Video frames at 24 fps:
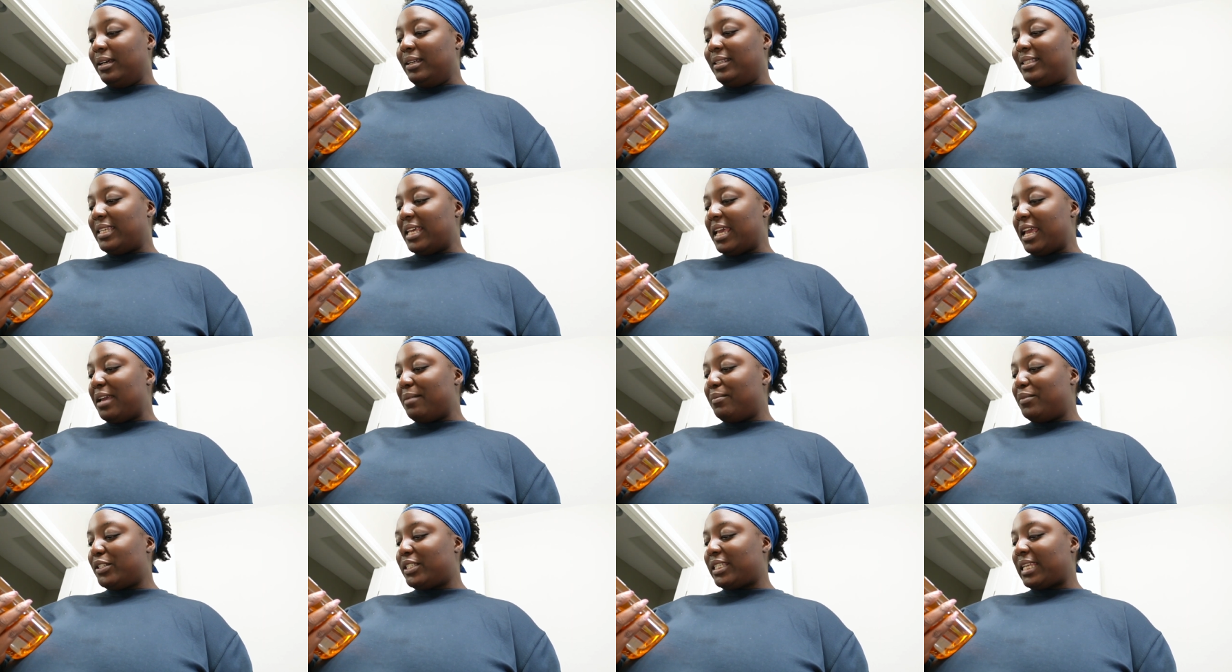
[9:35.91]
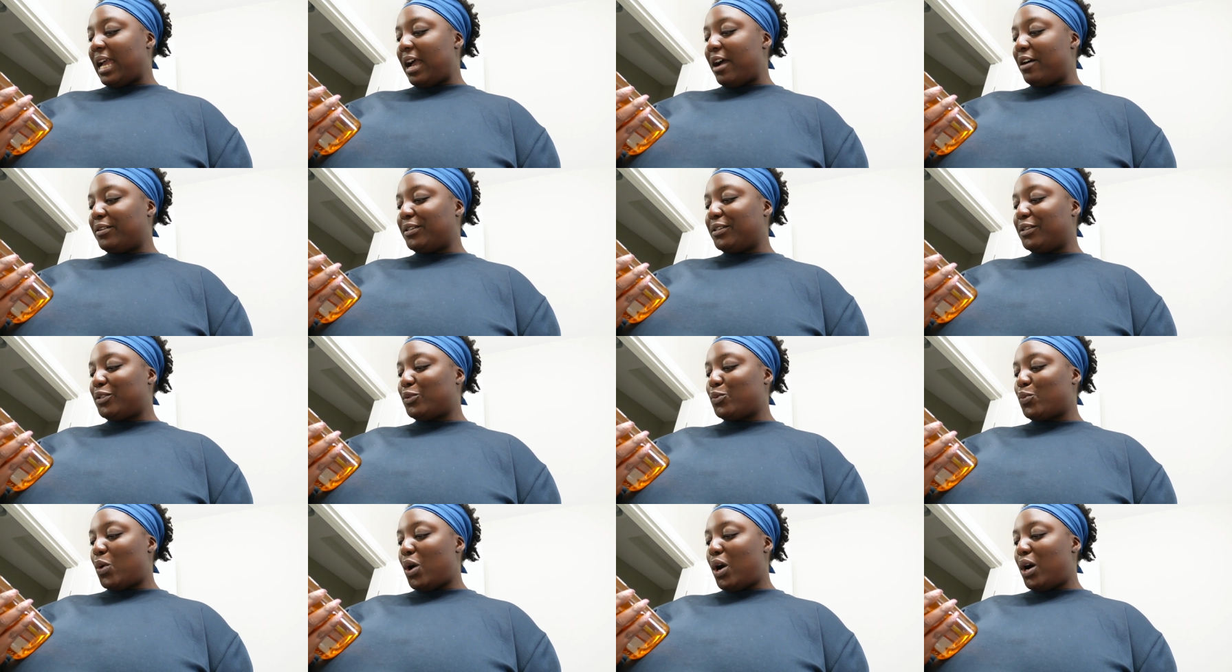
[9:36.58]
Tables,
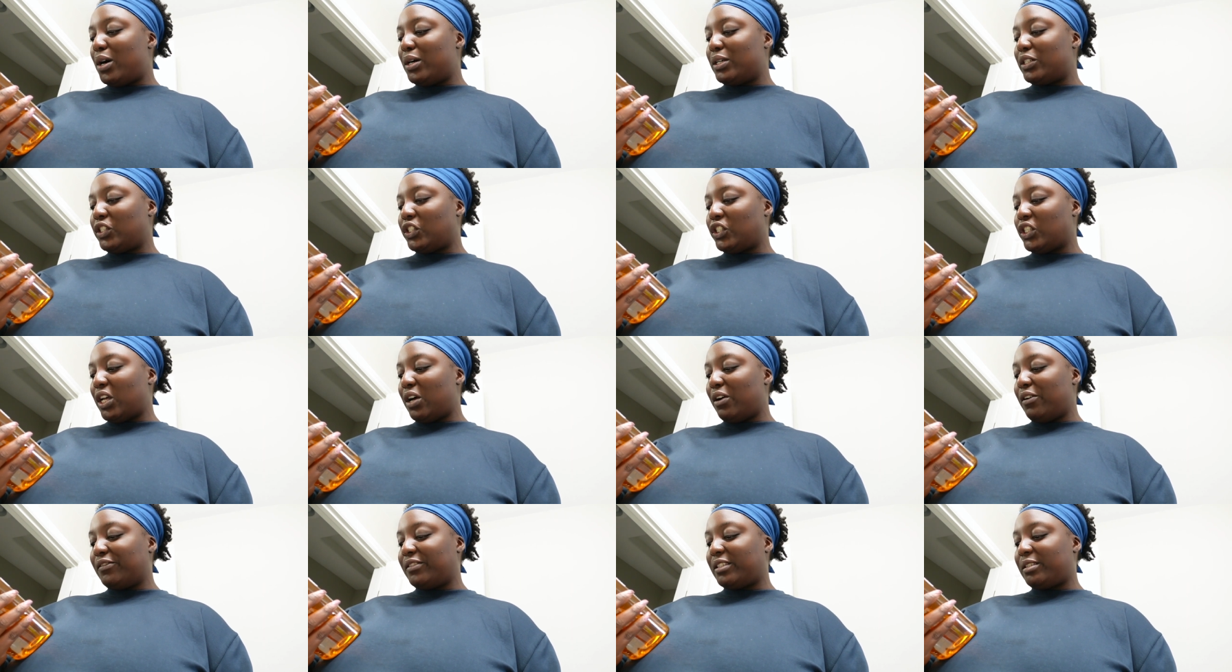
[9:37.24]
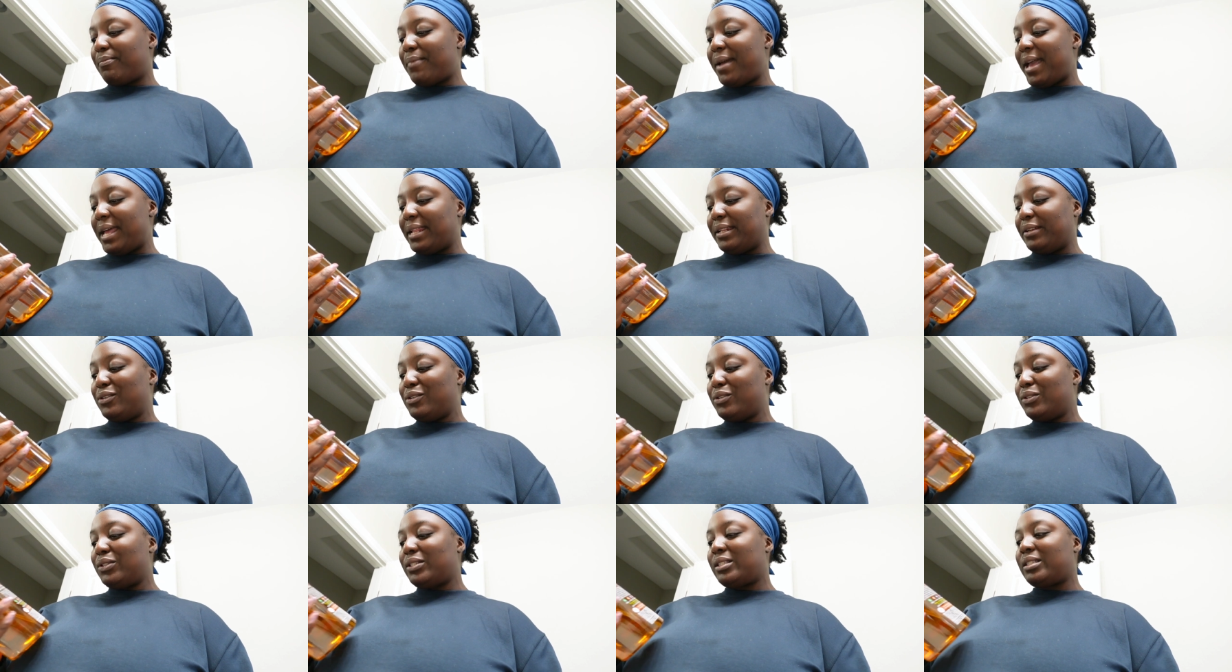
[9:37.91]
counters, walls, shelves,
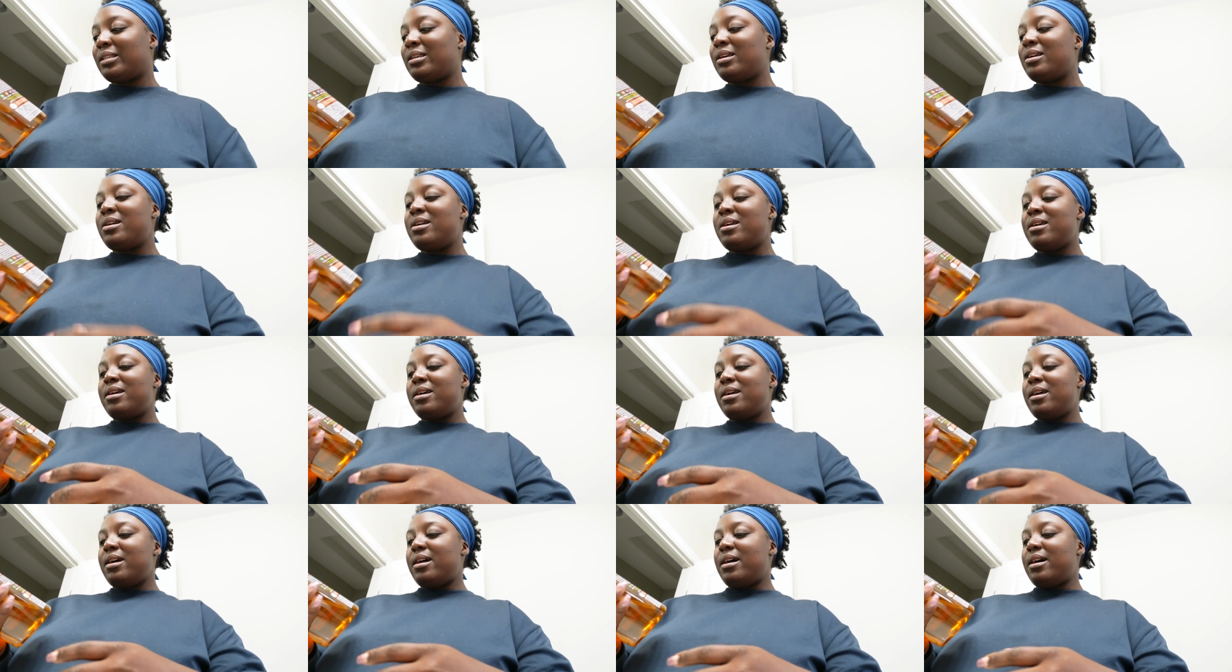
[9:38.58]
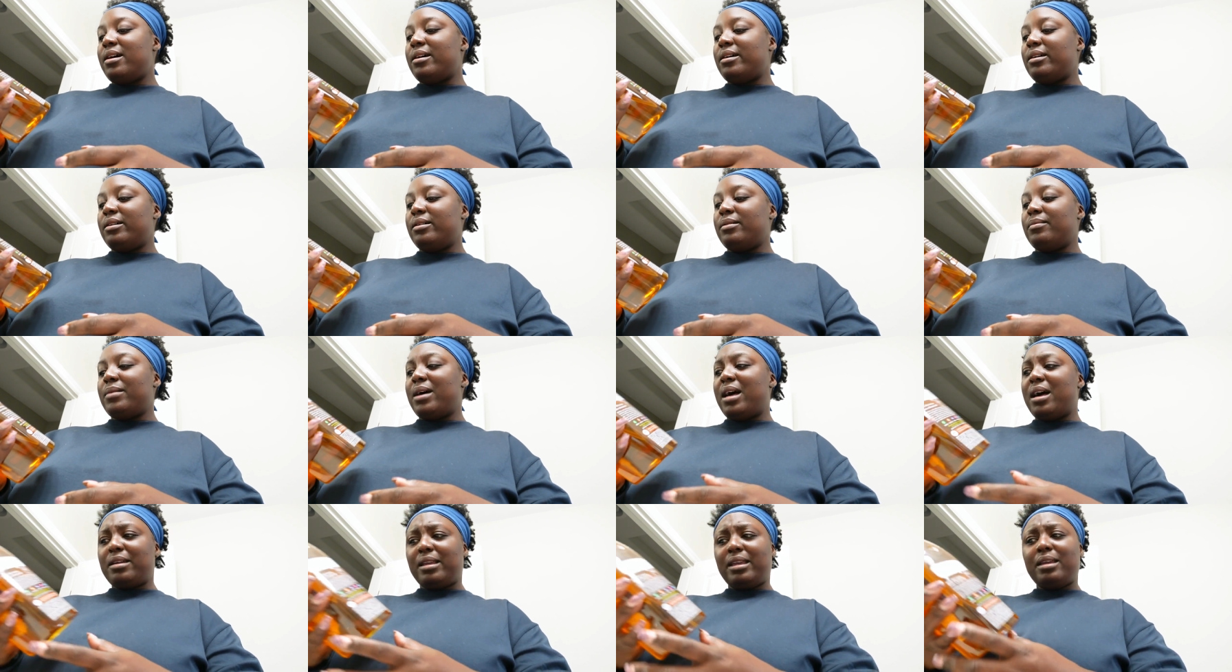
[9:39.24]
panels, um,
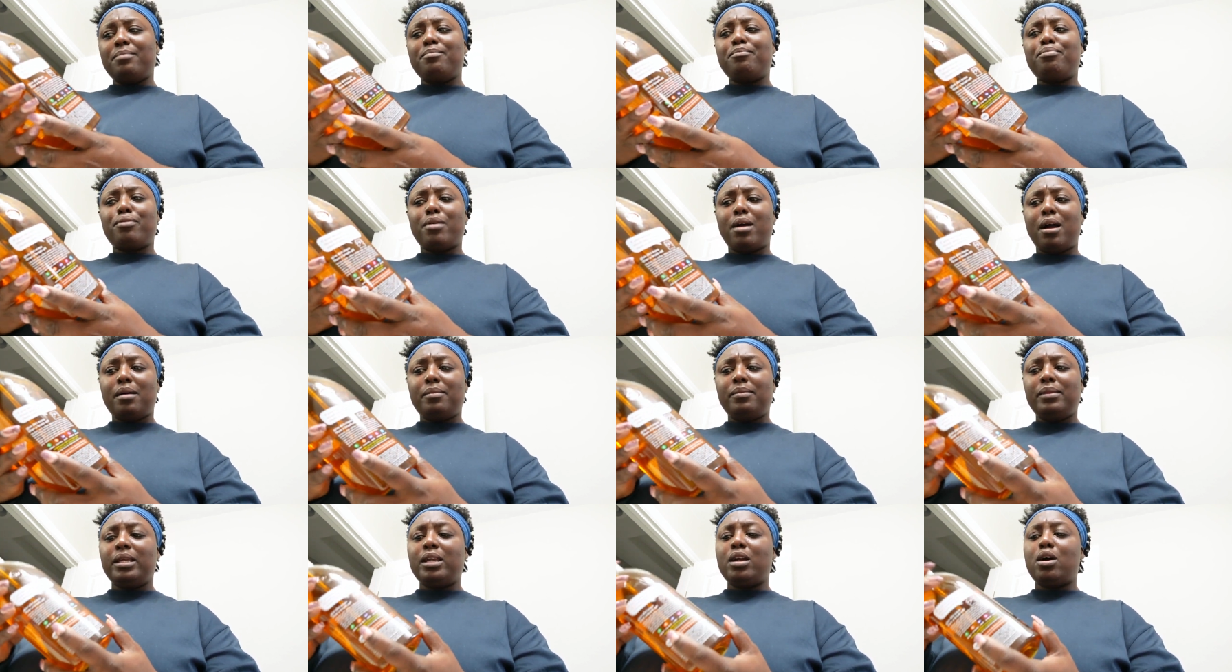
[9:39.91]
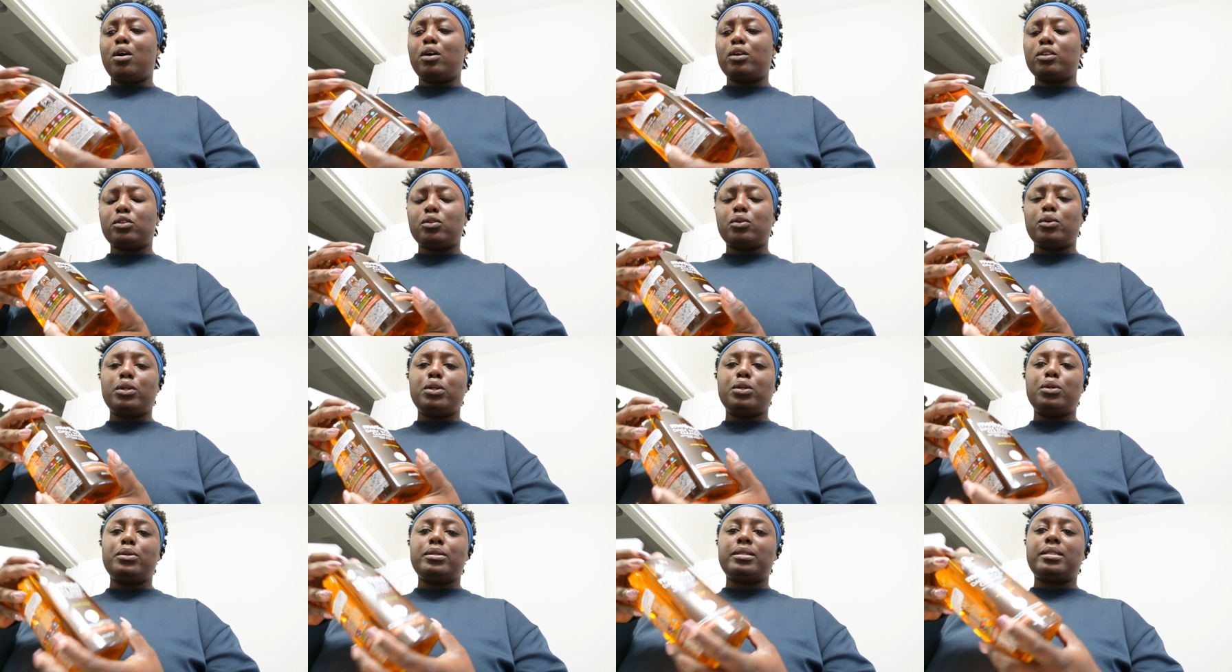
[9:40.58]
I can probably also
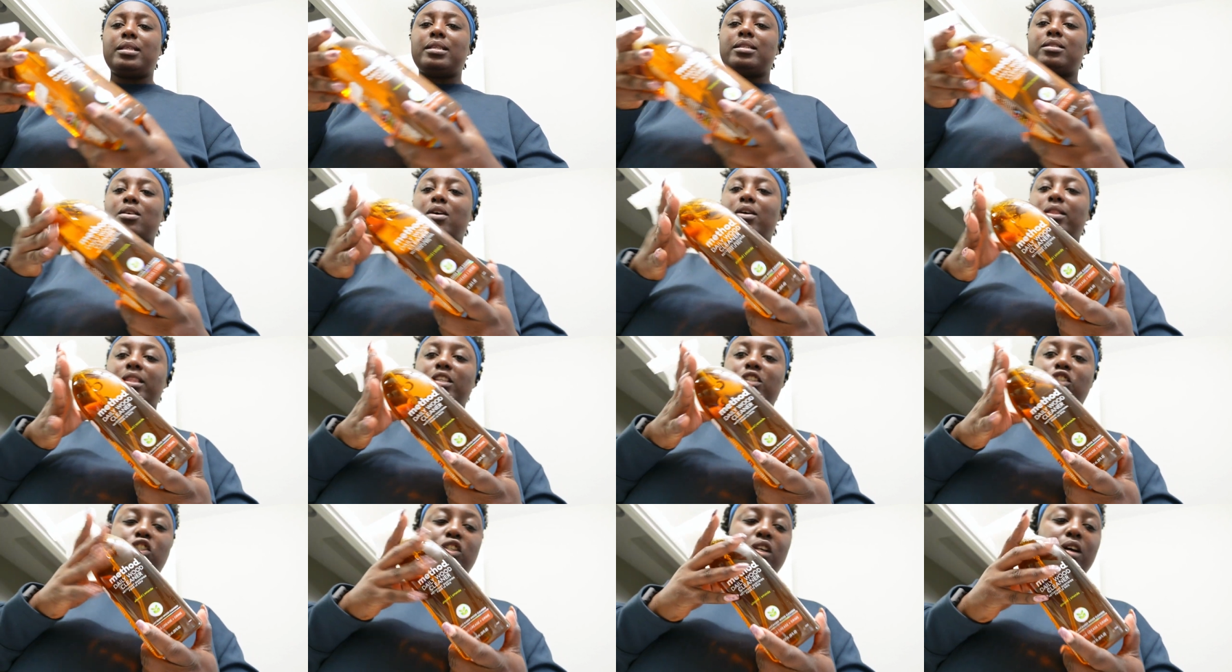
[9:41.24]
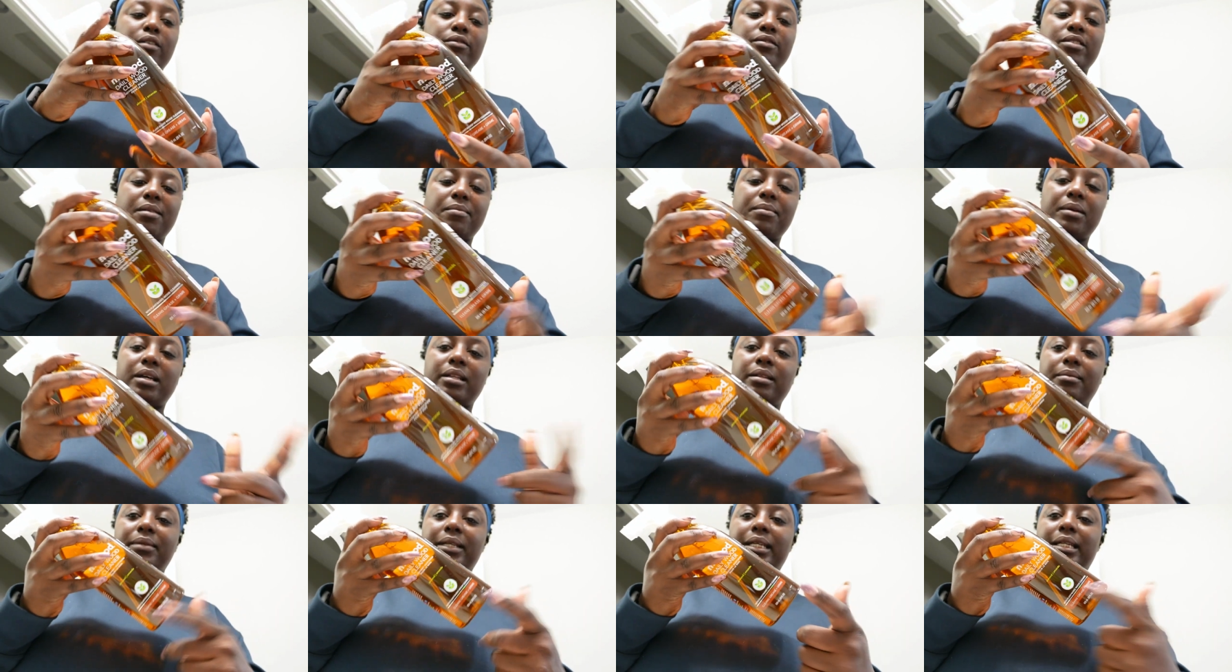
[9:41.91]
use this on the shelves I'm
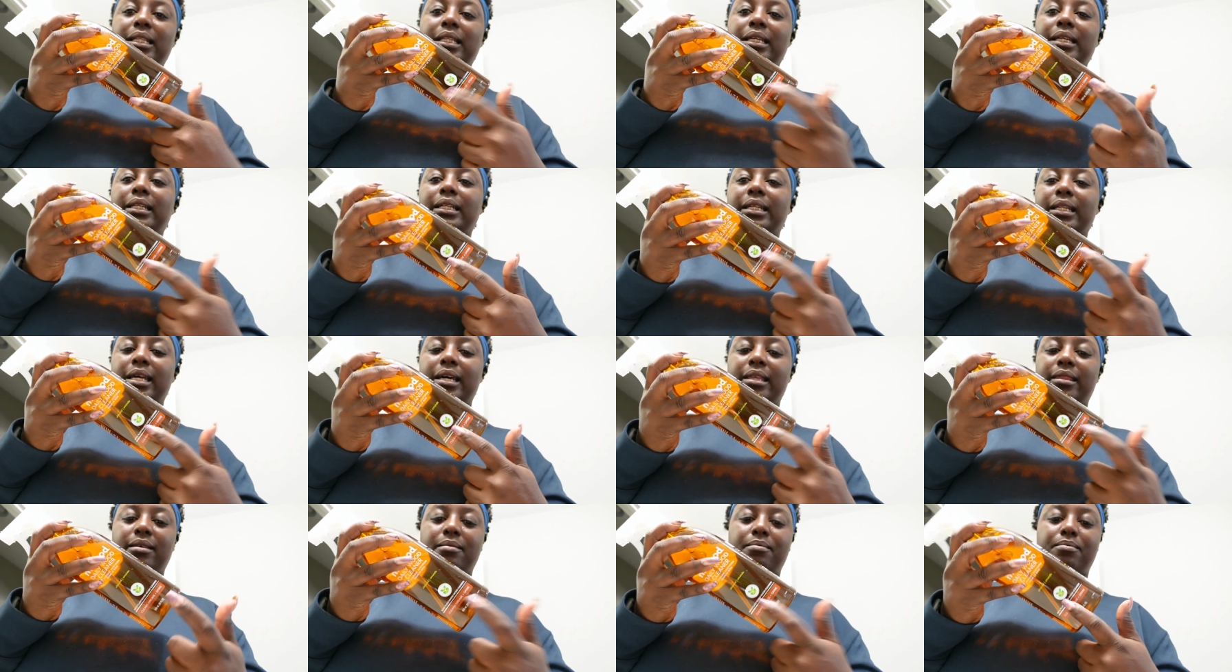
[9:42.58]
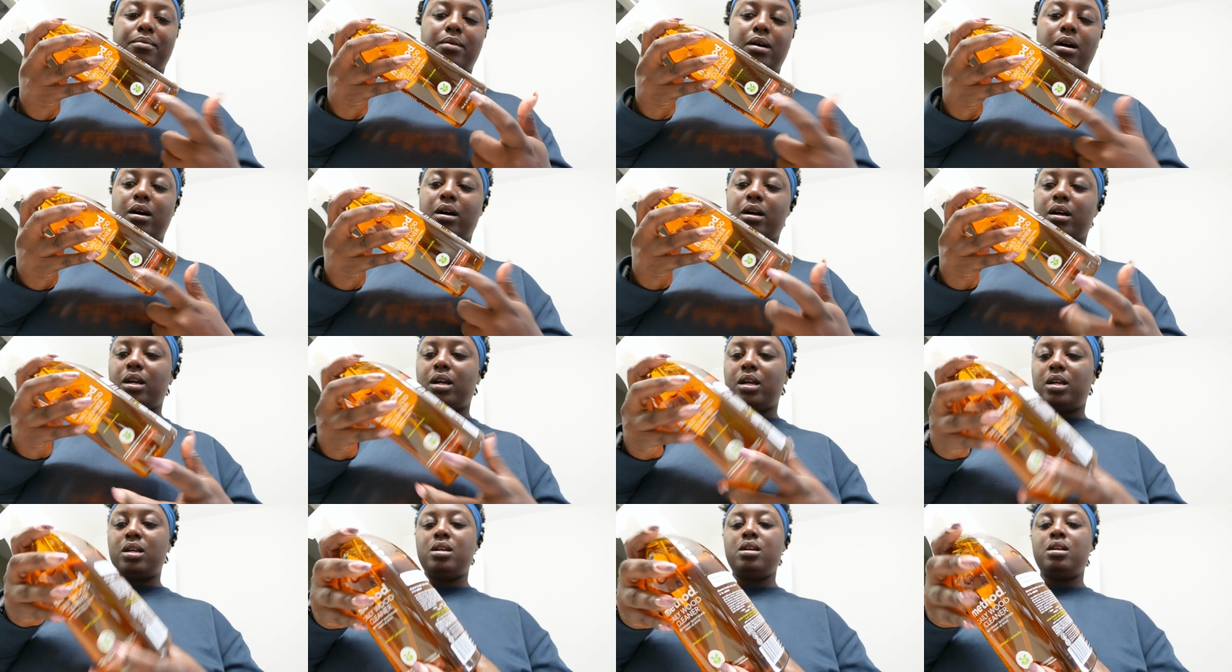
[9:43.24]
going to be cleaning at the
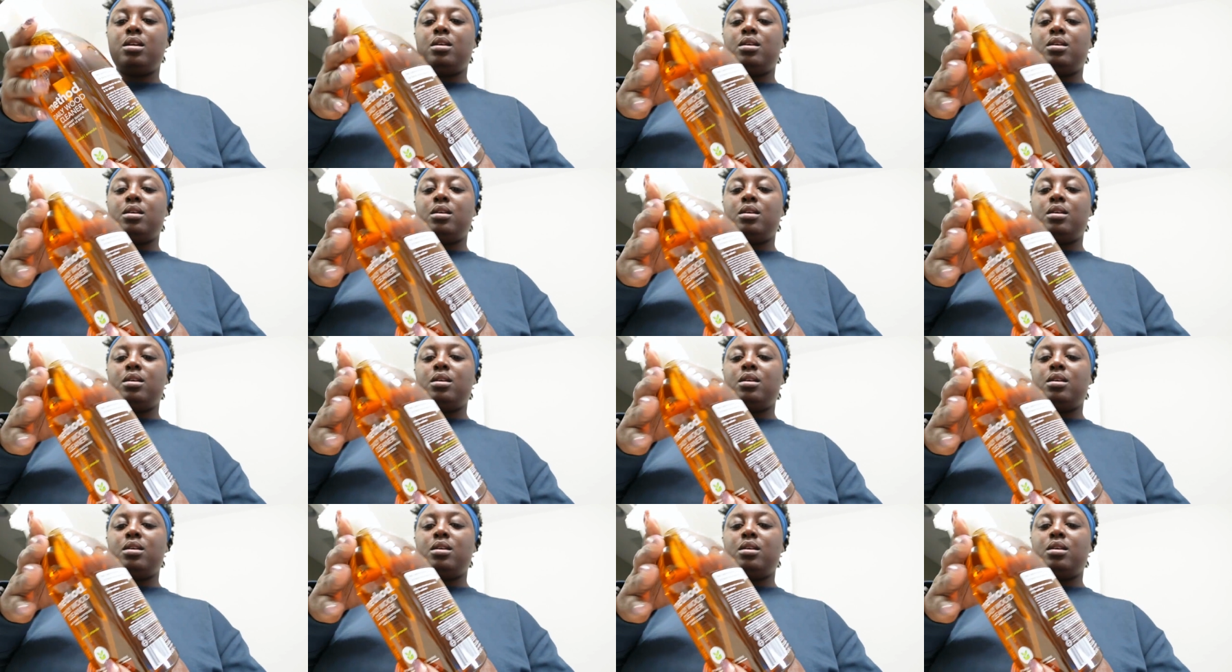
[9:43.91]
bar,